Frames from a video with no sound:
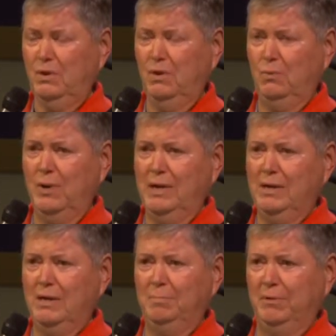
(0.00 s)

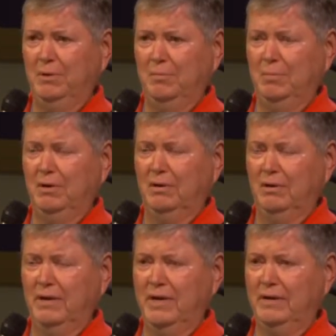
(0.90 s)
waking up in the middle of
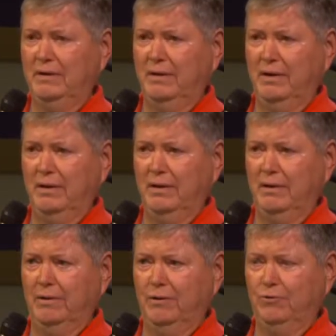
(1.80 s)
the night, and
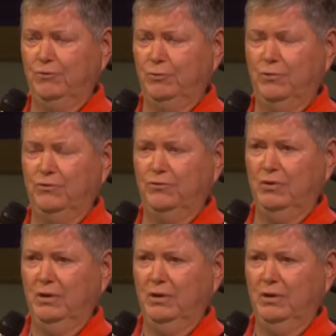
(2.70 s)
the nurse was